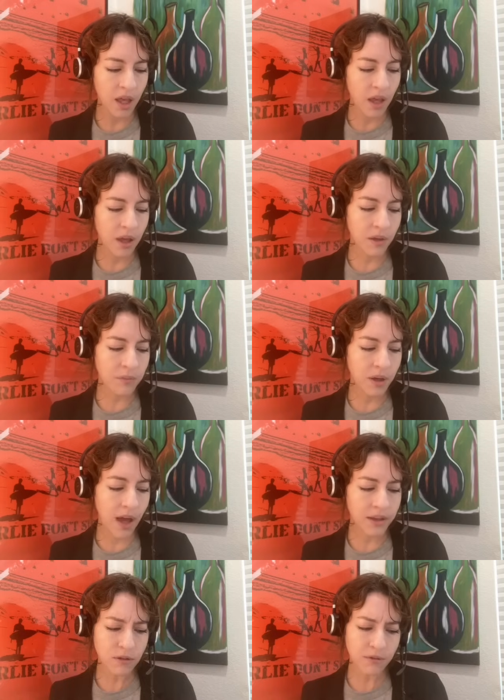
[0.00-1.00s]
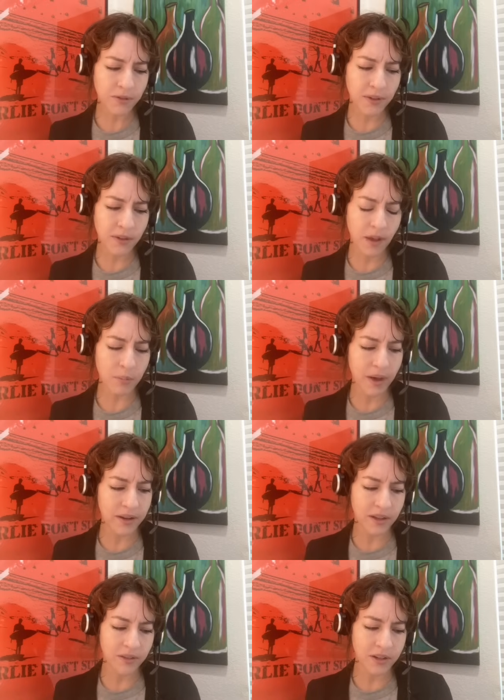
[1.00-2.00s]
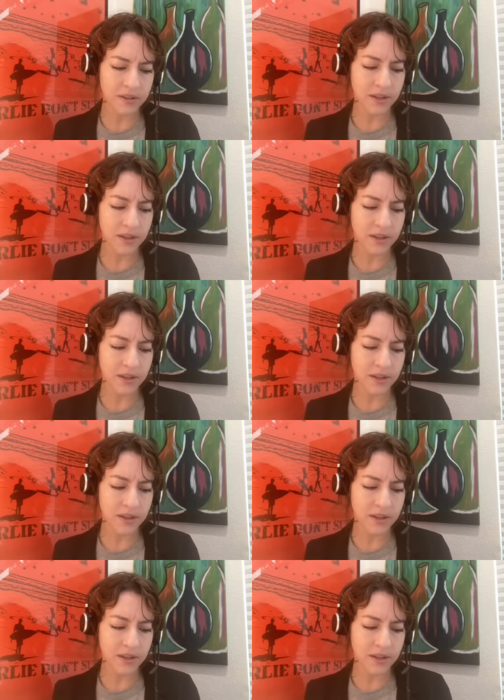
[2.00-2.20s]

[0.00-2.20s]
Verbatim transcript: Um, how do you feel about evidence